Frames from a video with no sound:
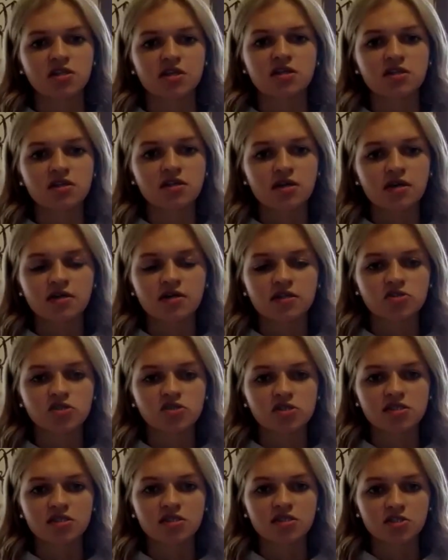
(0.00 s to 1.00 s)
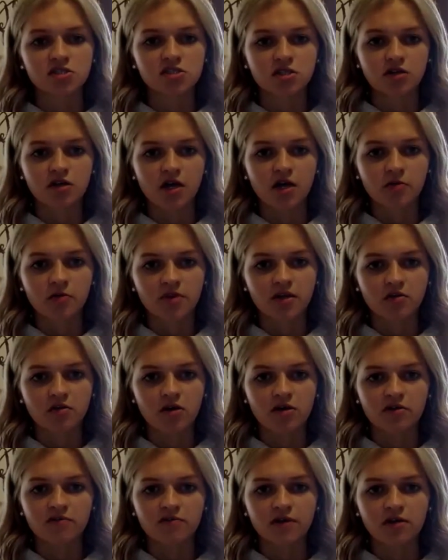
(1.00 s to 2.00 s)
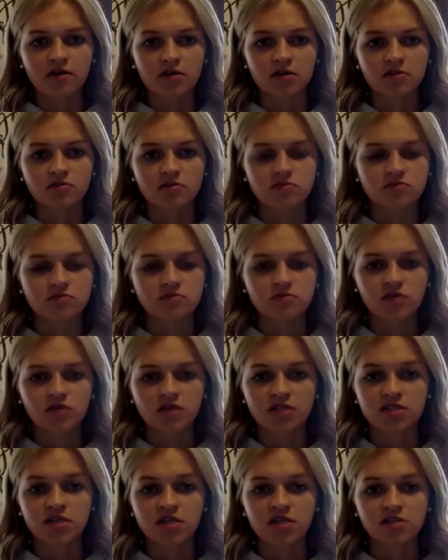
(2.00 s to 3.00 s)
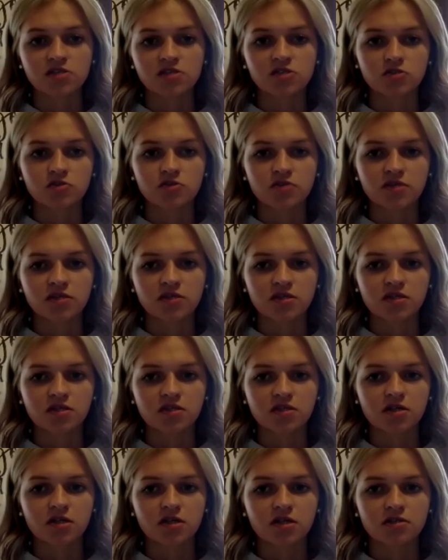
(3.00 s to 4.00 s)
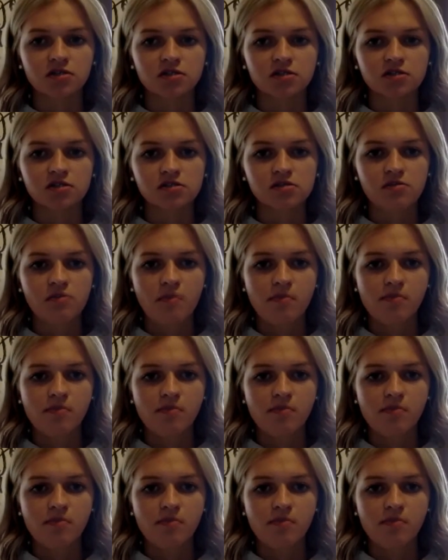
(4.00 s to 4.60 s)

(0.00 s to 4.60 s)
And it's just additional help that Longfellow lets us do with the kindergartners.